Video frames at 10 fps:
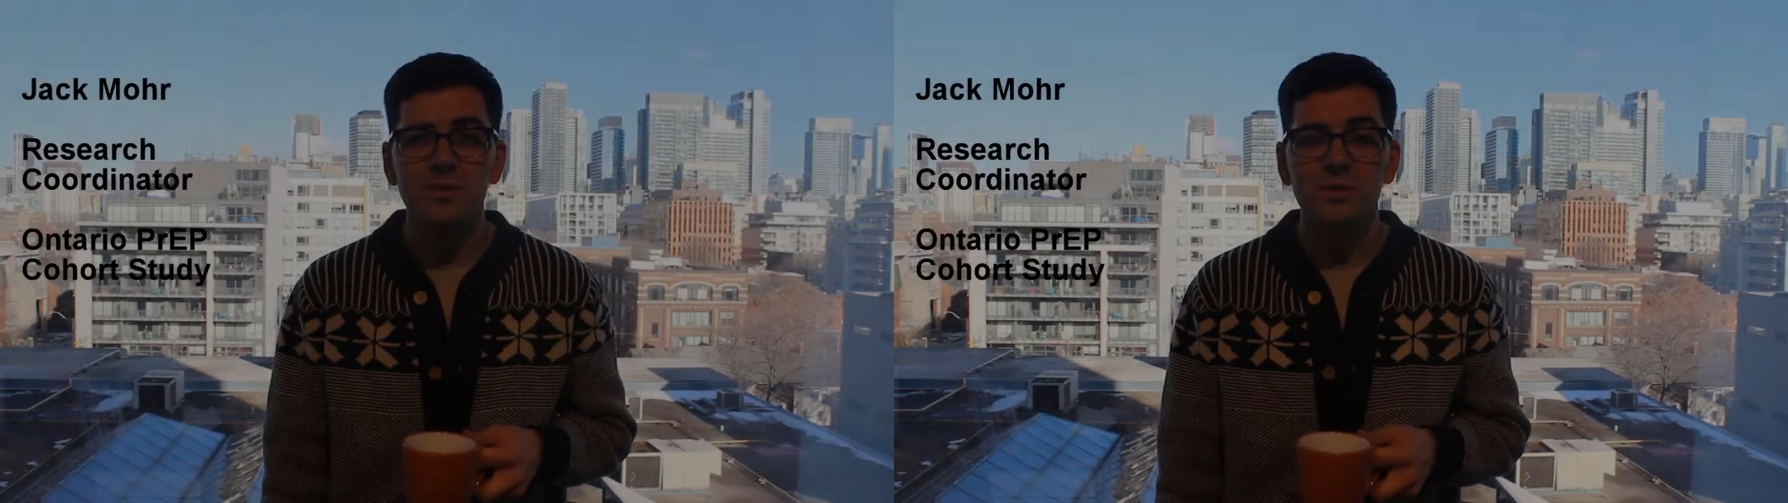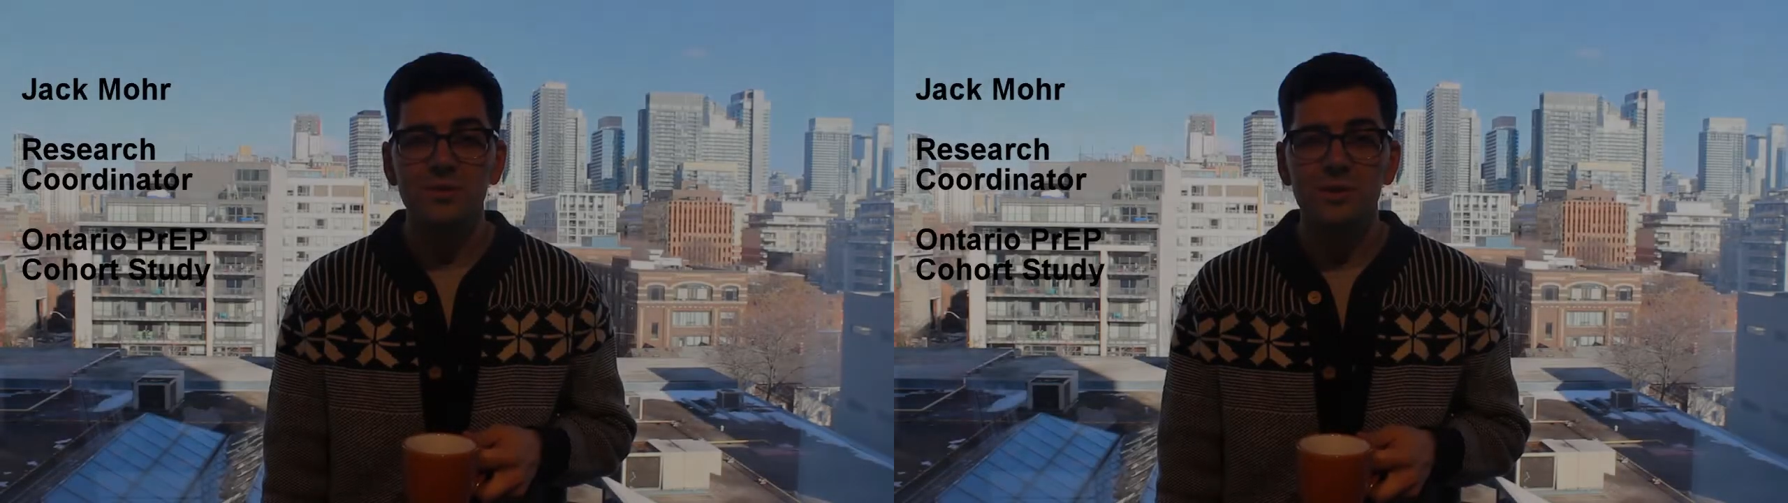
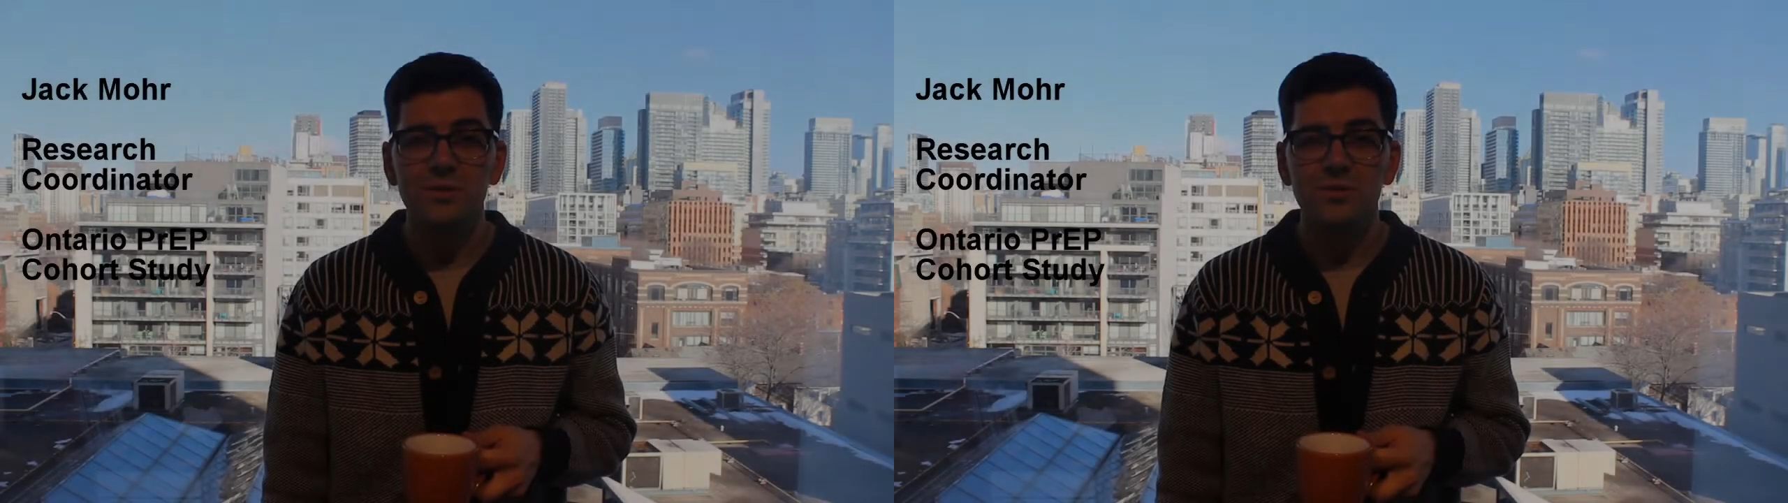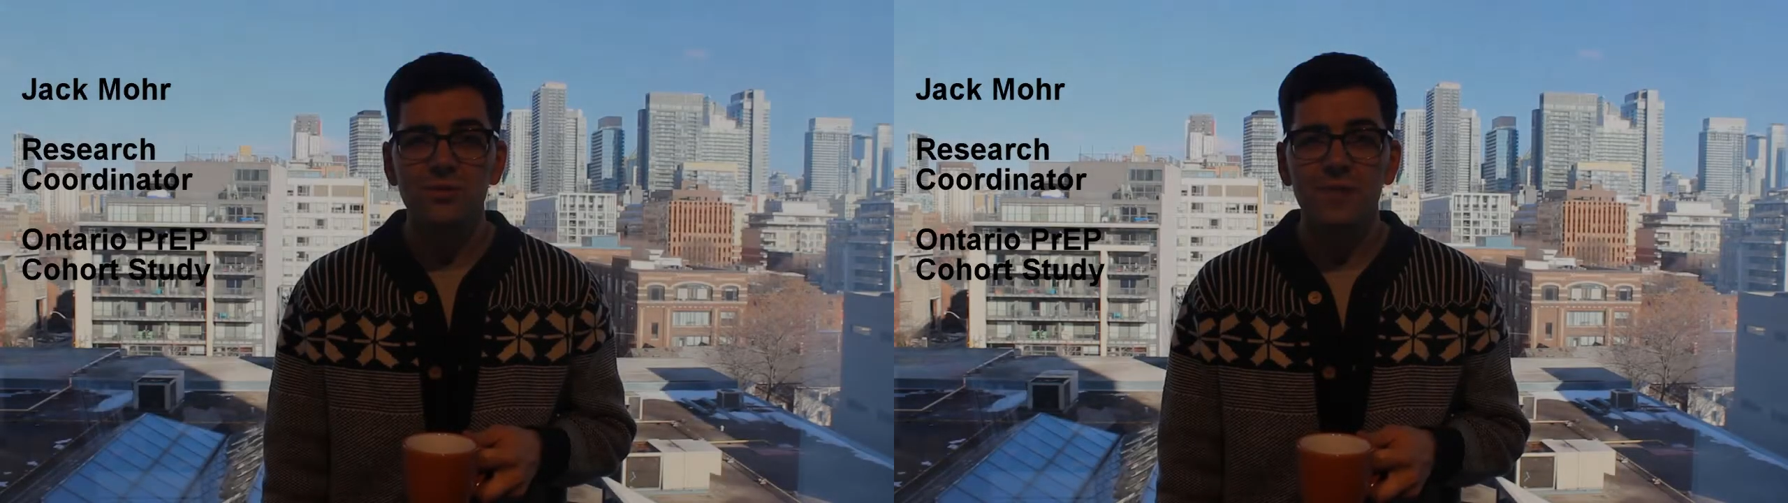used in
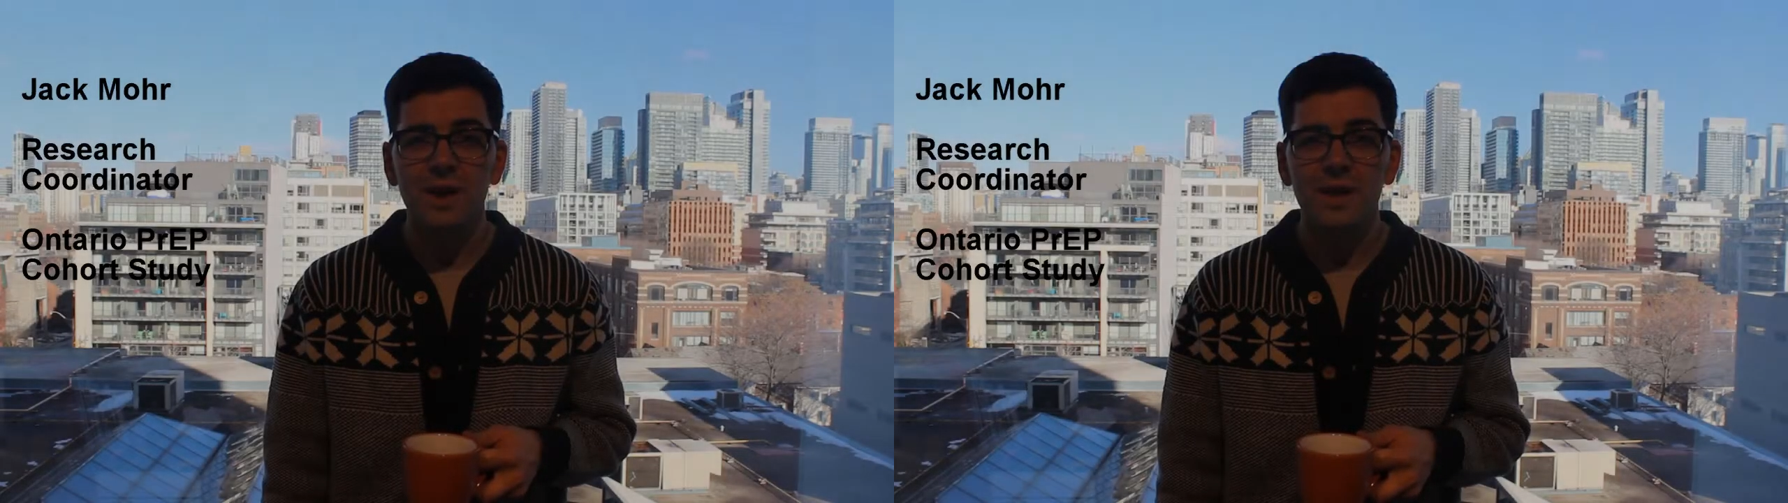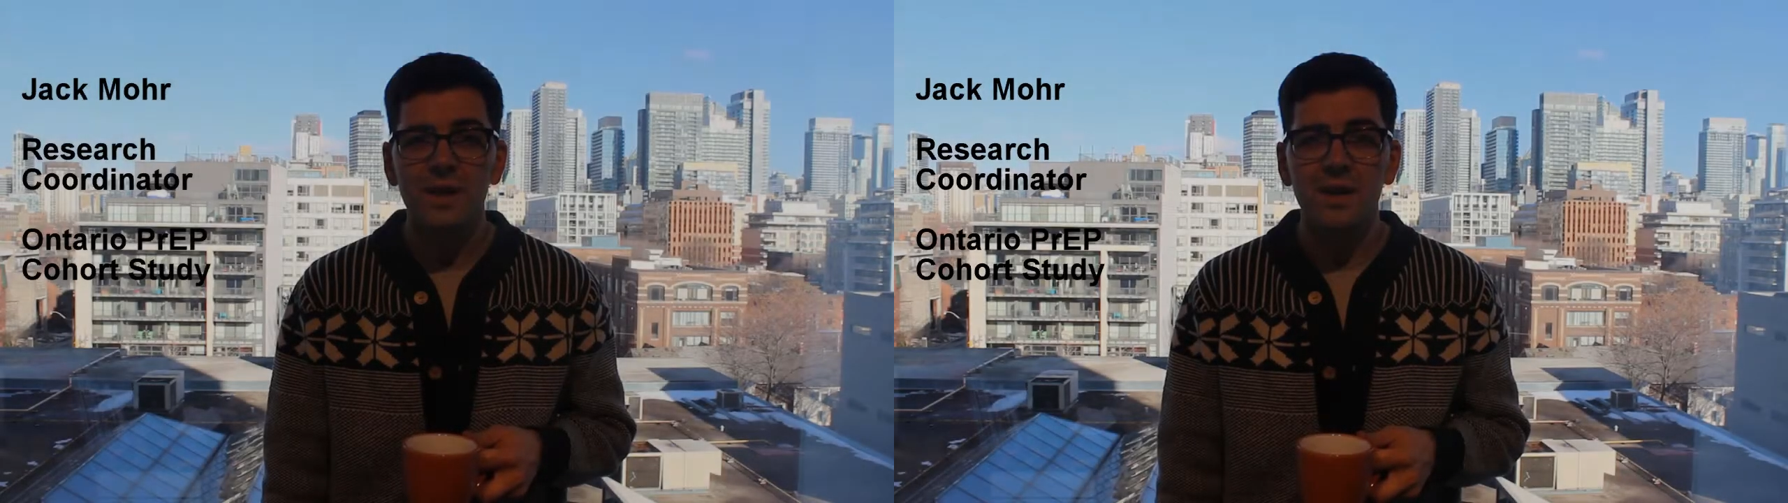
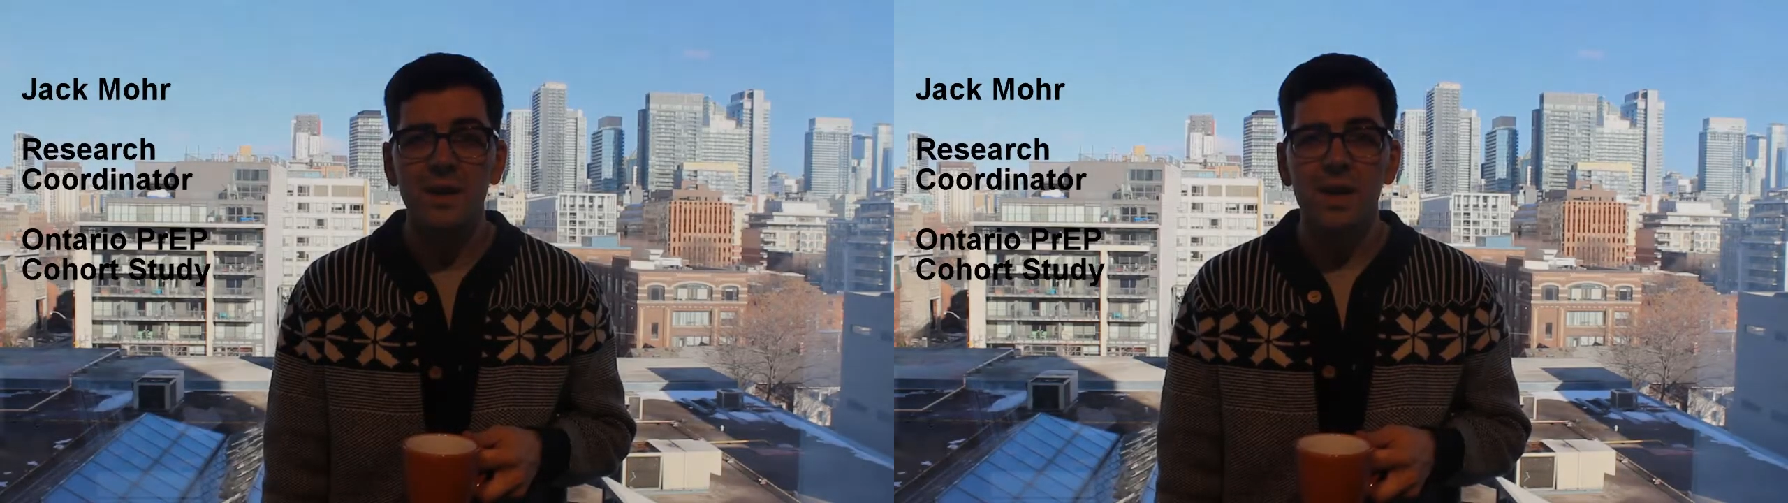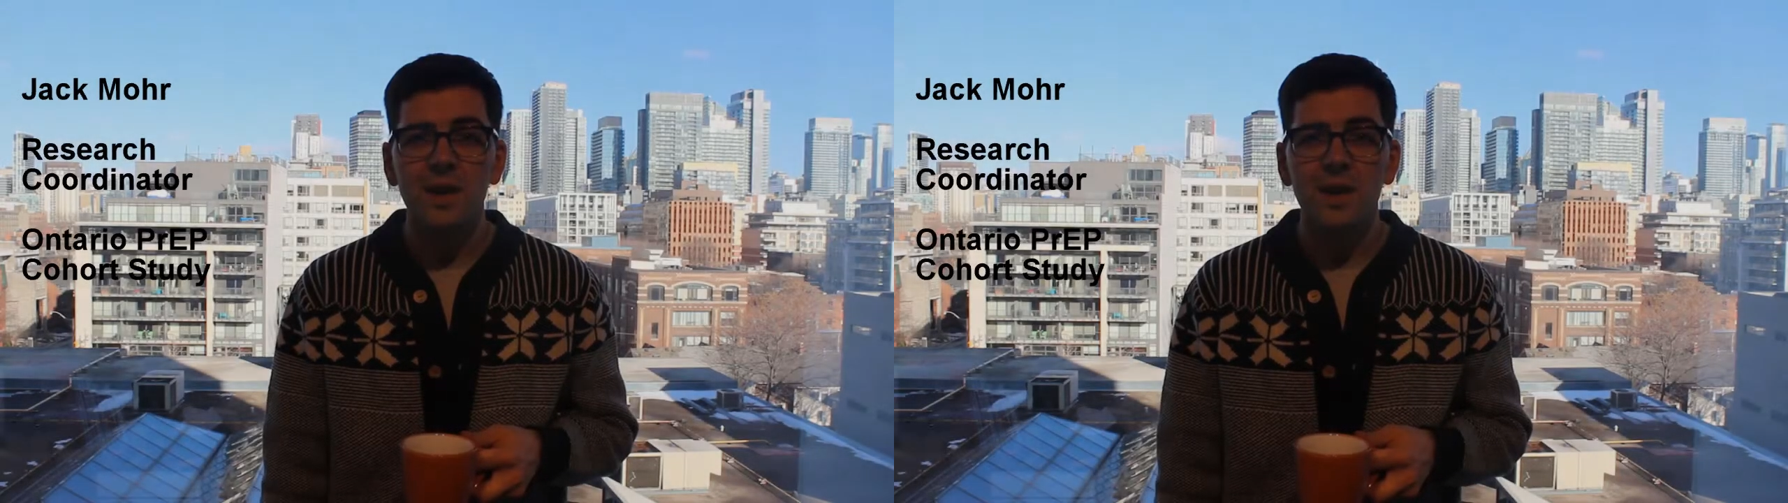Truvada,